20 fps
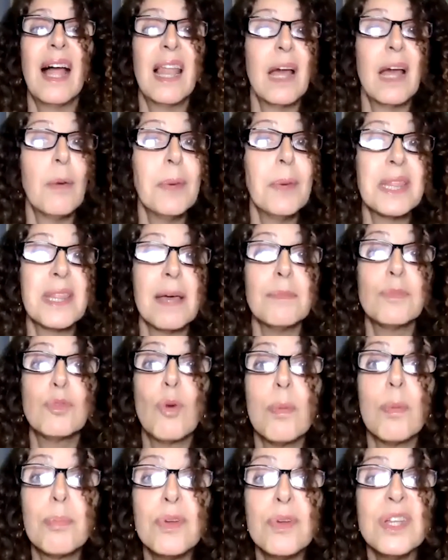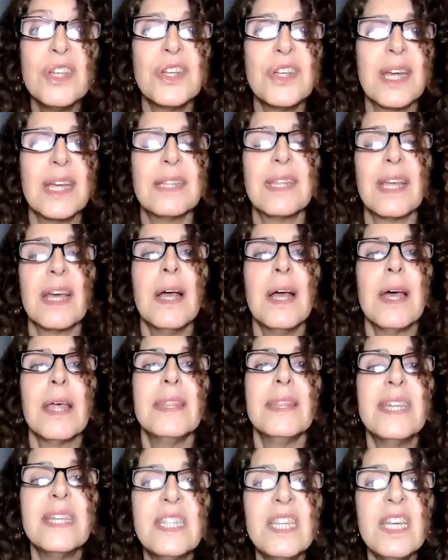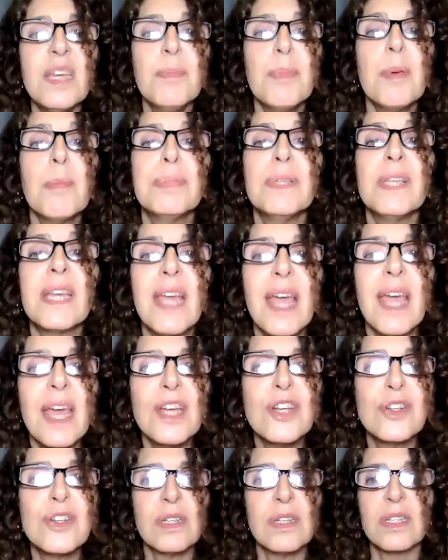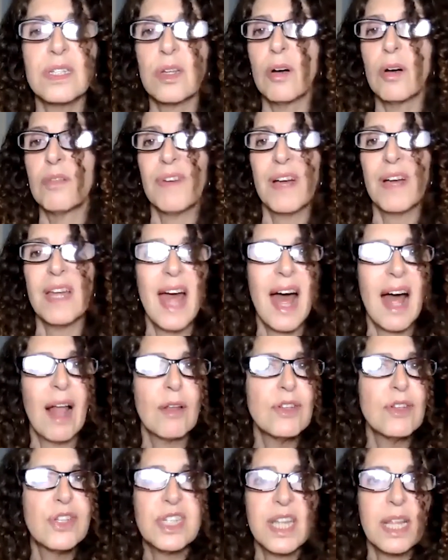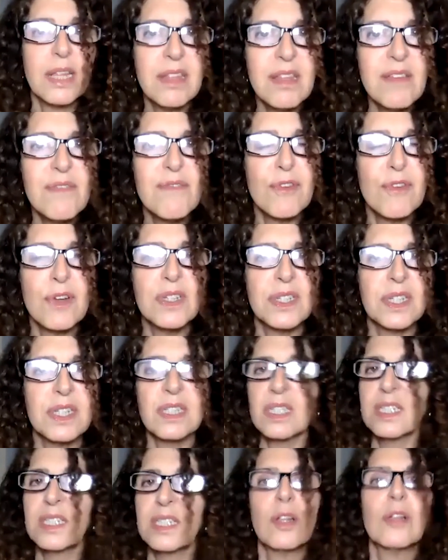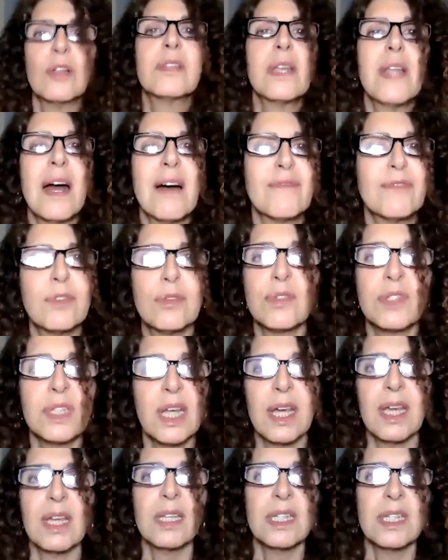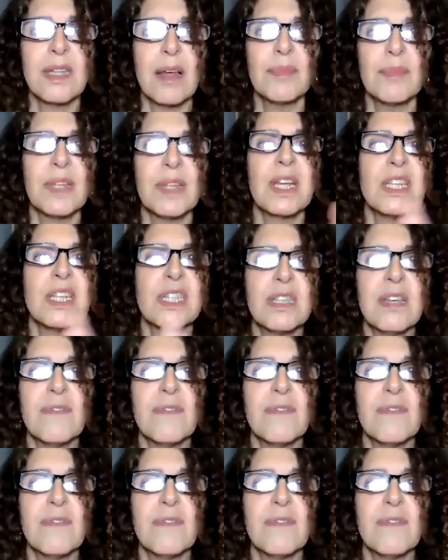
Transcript: allowing them to appreciate the deep implications of analogies and differences. It's not enough to say something is